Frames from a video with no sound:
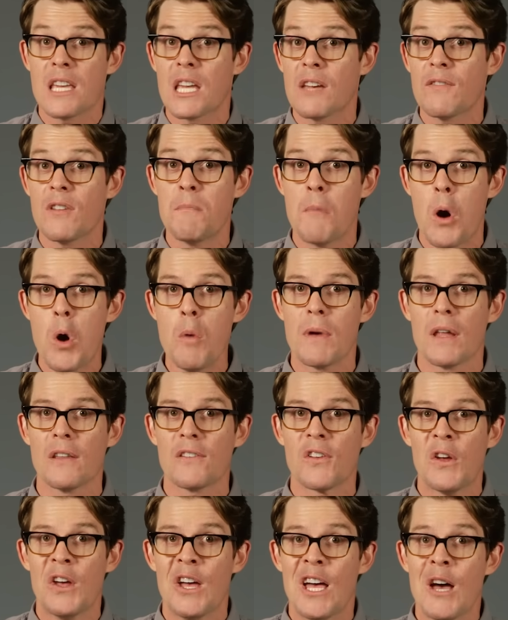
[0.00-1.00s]
given
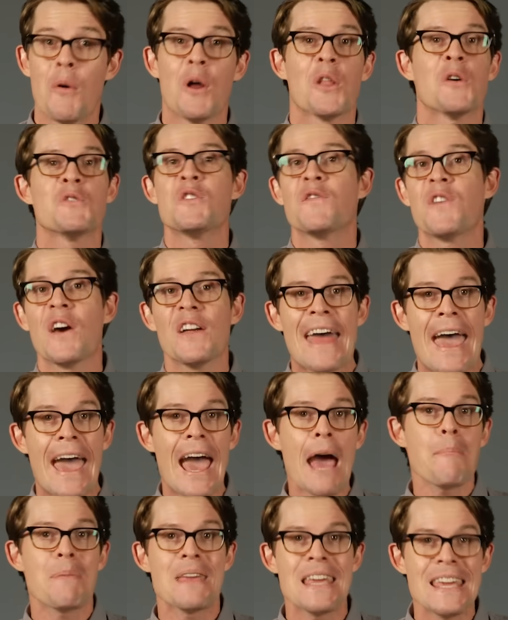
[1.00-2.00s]
moment, while those who felt
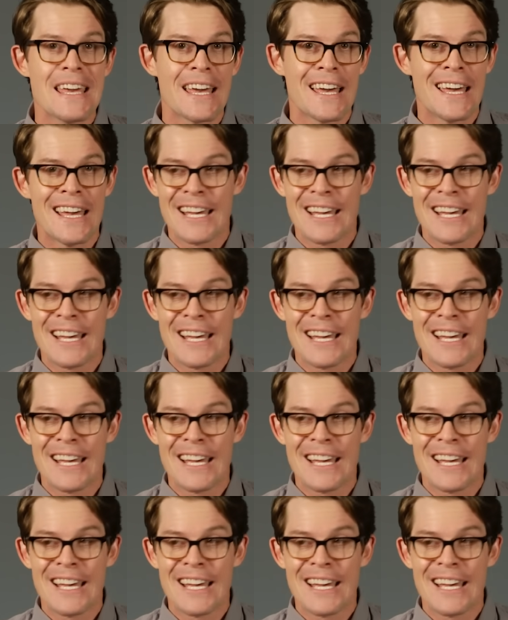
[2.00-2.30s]
happy